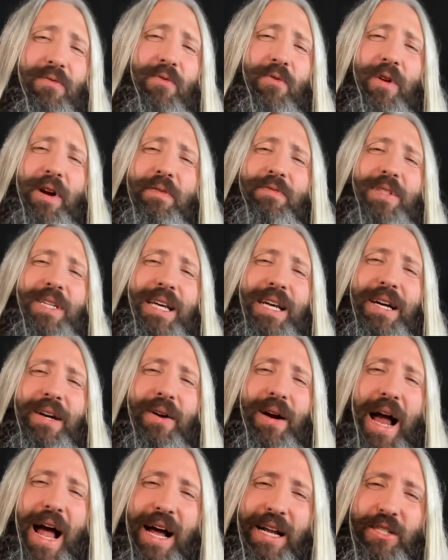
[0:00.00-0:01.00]
of riffs
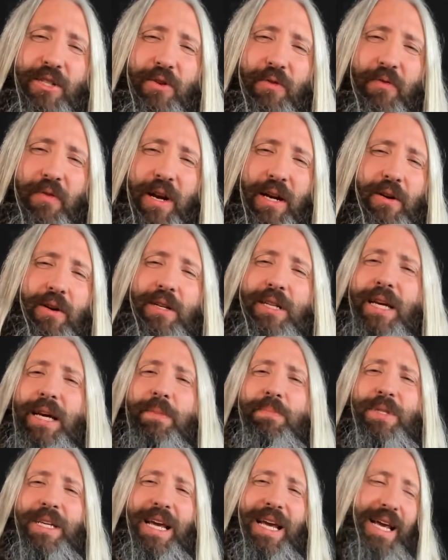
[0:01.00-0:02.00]
here at your
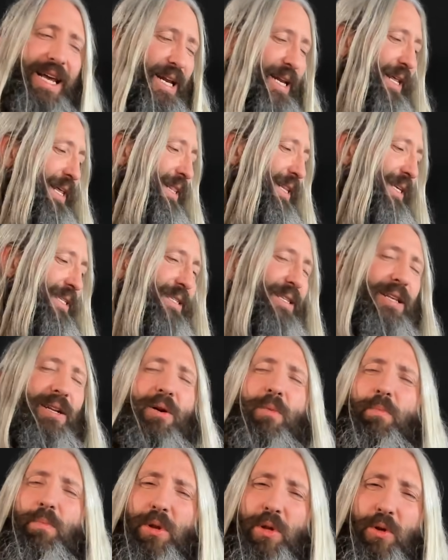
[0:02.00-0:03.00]
fingertips in this
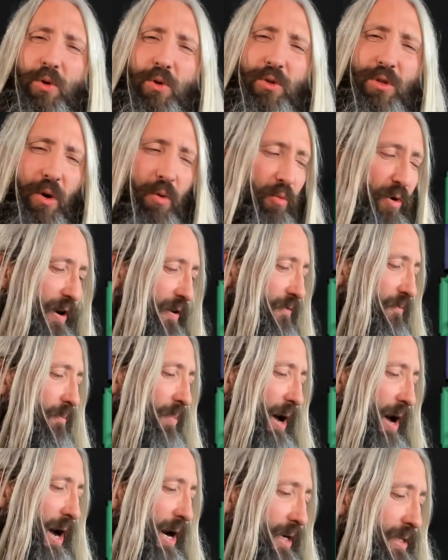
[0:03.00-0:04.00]
little Blues Riff
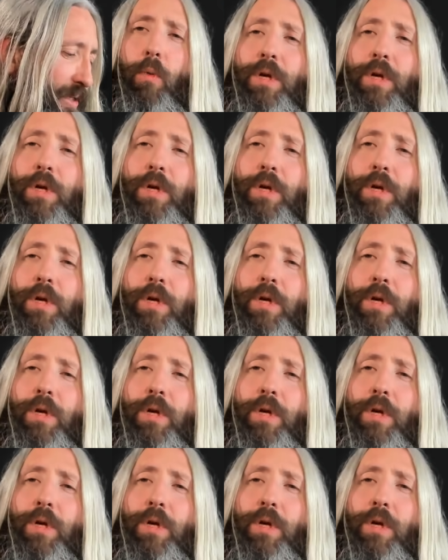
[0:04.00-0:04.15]
Box.